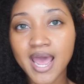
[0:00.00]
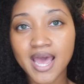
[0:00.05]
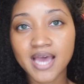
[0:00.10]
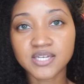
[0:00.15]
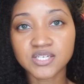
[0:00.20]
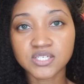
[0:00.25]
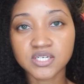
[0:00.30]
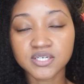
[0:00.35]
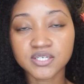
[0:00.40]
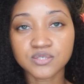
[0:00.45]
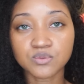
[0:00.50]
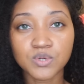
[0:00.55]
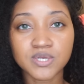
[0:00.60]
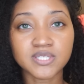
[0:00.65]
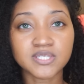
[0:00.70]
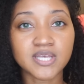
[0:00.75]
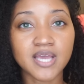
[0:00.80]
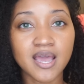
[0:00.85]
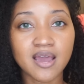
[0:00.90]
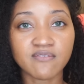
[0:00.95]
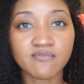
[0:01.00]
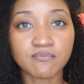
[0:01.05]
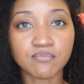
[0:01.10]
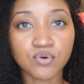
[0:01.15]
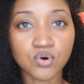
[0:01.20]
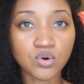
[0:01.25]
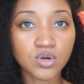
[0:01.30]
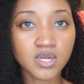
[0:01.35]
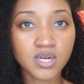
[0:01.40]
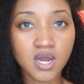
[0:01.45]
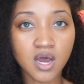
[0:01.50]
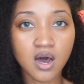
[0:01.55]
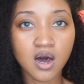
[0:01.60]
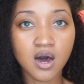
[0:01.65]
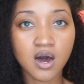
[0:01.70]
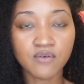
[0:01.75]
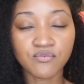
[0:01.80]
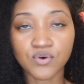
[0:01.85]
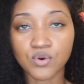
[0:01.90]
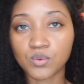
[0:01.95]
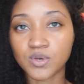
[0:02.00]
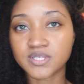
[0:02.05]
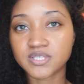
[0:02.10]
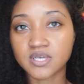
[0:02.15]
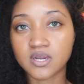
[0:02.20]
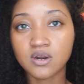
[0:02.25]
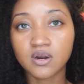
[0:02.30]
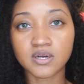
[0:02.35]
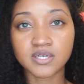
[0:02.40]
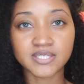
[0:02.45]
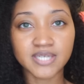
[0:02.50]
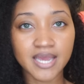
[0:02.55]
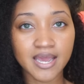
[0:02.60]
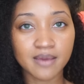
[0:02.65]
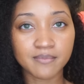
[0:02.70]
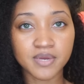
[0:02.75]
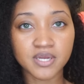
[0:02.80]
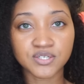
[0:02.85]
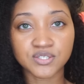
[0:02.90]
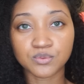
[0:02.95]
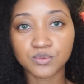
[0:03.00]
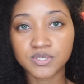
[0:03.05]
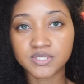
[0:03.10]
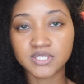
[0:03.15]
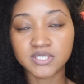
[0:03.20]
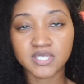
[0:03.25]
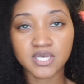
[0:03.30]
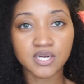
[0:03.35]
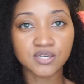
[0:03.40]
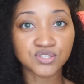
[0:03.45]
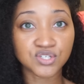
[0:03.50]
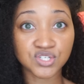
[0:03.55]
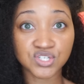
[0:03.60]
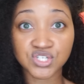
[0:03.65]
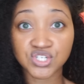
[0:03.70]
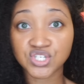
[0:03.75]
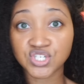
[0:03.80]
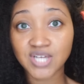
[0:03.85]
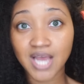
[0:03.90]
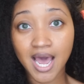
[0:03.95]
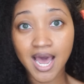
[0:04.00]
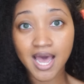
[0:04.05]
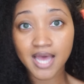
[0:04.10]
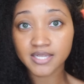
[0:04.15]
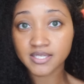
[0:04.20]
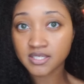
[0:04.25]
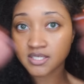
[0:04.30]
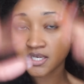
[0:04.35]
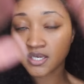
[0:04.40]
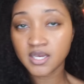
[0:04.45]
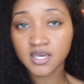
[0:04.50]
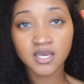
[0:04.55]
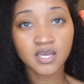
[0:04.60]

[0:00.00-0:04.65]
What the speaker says: edges once they have broken off or once they are damaged, once they are just shot.